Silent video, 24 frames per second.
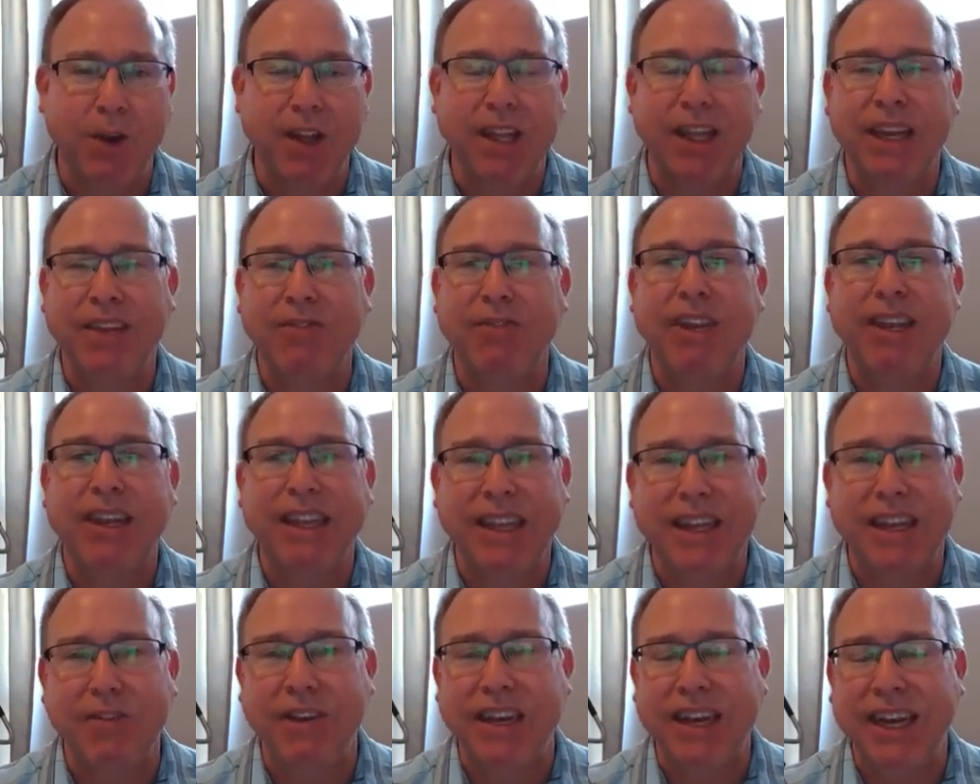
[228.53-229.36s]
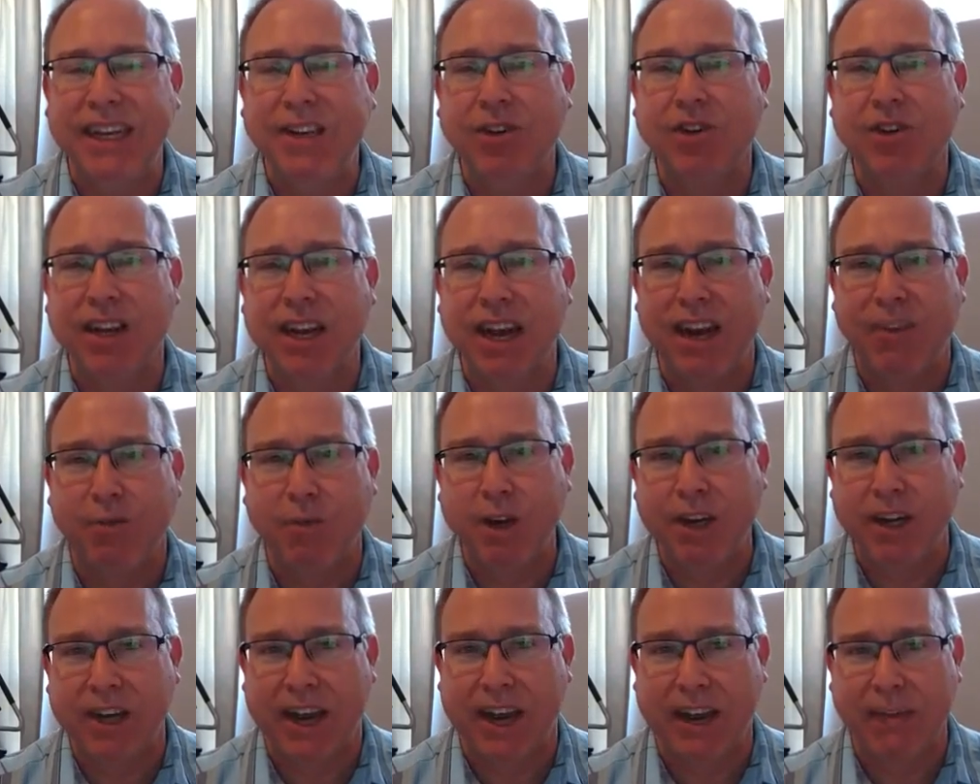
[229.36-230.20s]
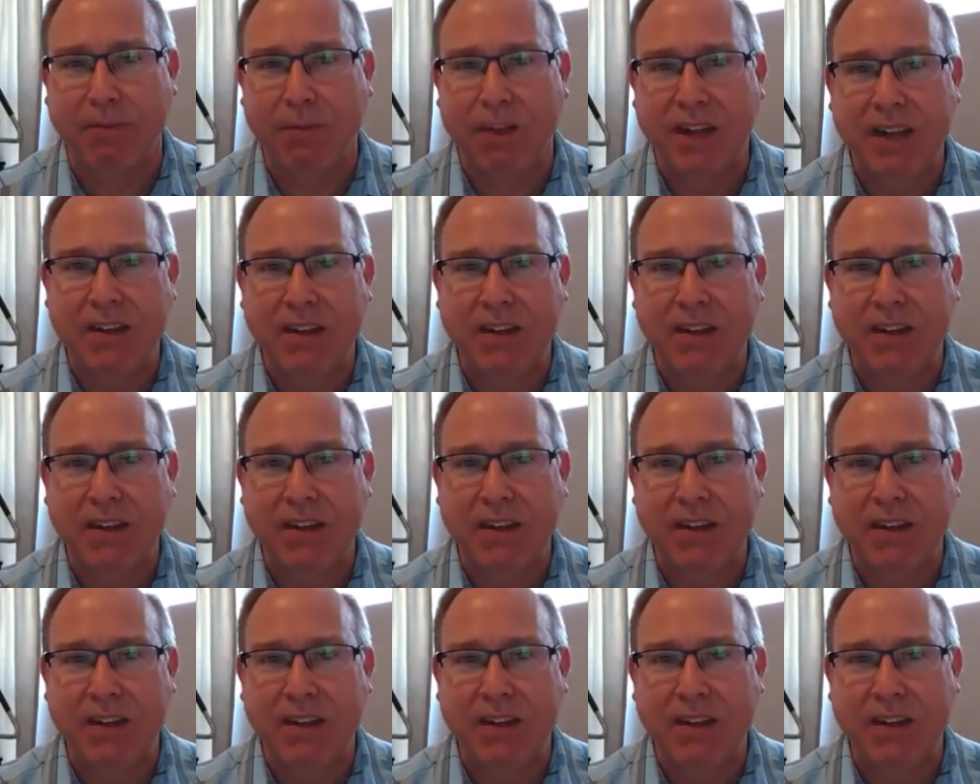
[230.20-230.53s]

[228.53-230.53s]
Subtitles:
we live each and every day